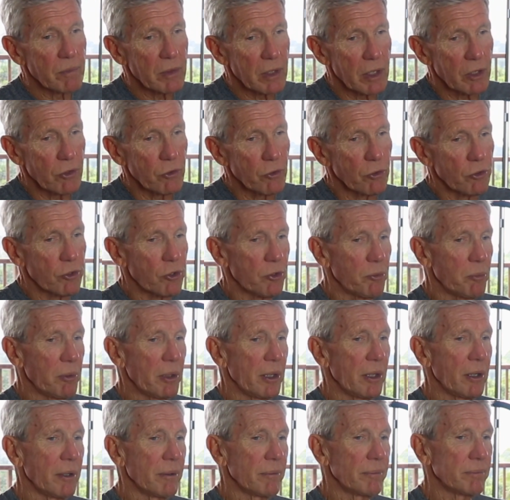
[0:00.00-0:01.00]
it used to
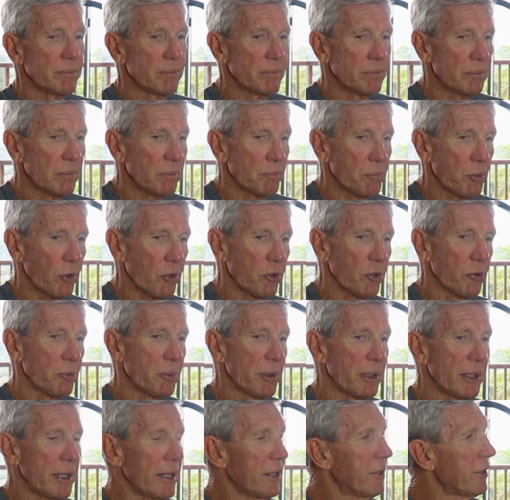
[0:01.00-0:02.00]
be
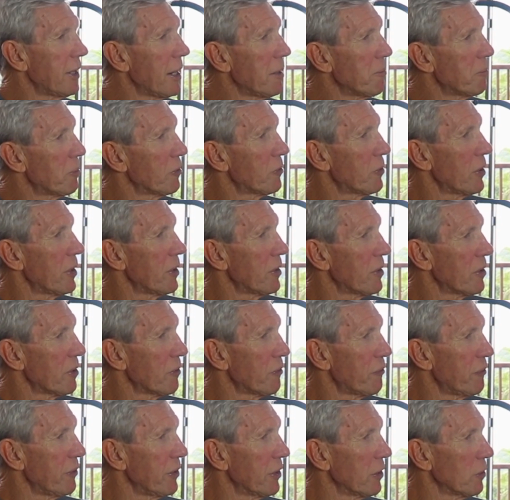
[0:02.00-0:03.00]
approximately 10% of the
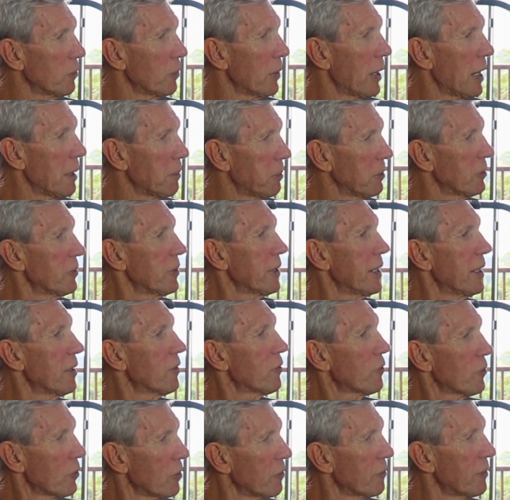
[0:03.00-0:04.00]
field were able to get
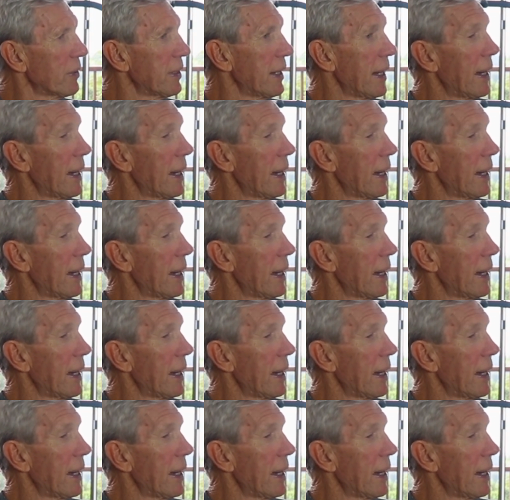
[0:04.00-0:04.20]
silver.